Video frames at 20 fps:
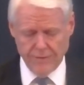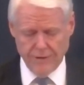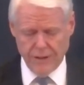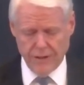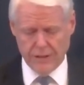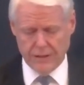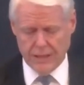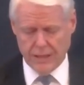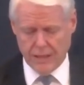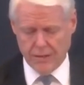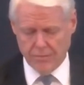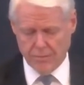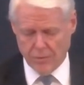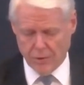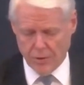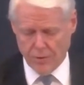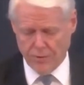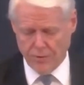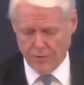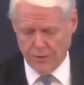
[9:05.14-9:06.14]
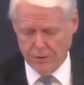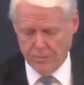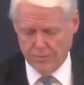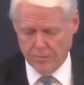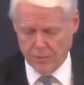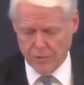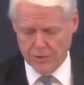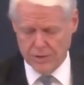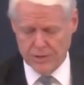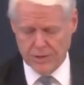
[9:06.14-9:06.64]
and
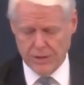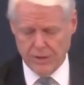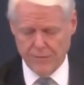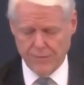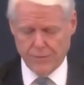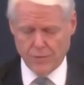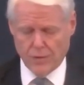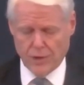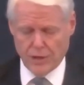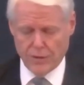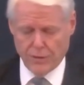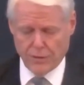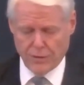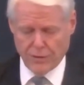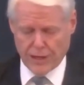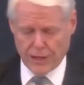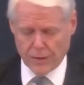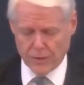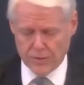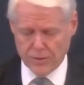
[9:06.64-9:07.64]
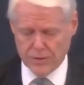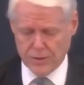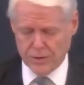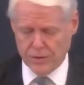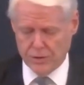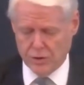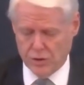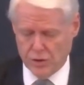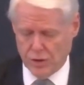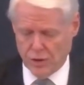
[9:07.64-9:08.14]
mercy for a thousand
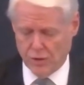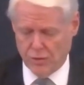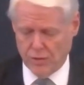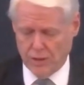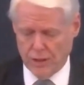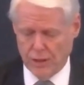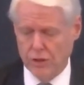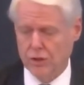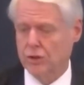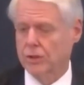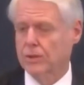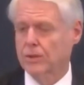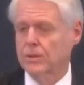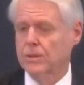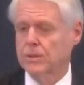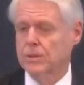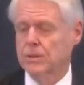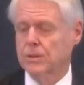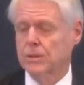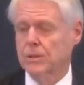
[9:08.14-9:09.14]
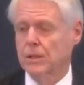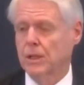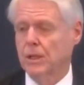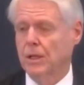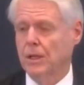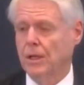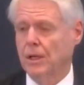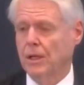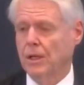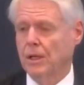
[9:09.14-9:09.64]
generations.
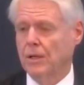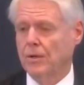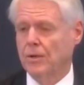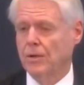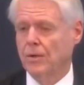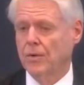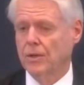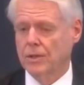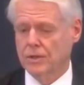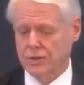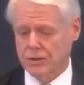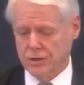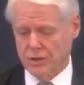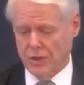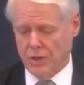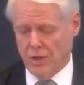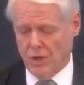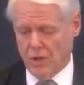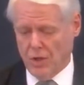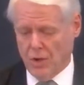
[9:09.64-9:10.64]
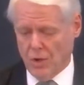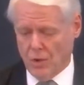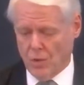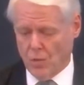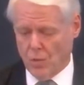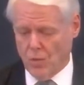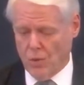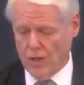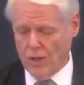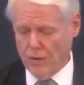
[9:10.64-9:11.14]
Notice,
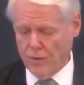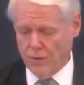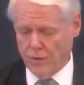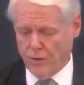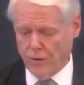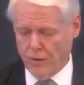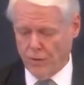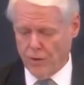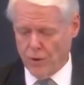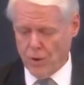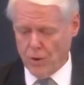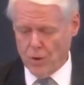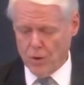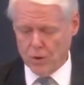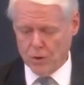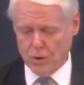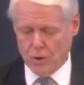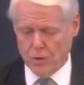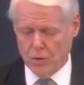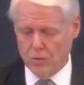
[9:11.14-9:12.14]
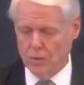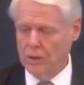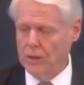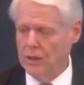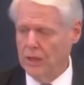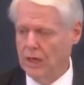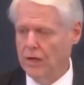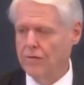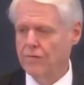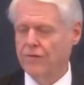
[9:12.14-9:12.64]
with those who
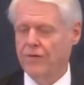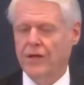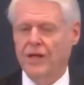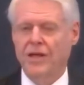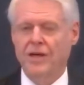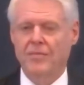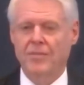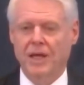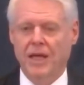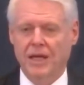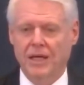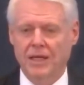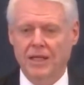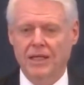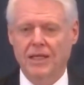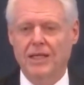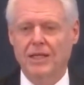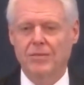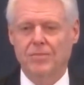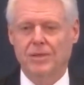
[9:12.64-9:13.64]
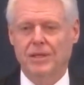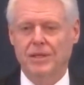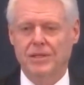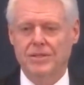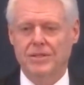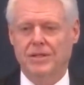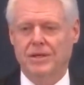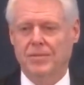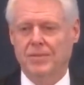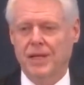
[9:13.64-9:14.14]
love him and keep his
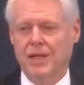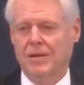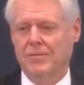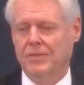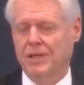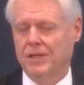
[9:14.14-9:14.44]
commandments.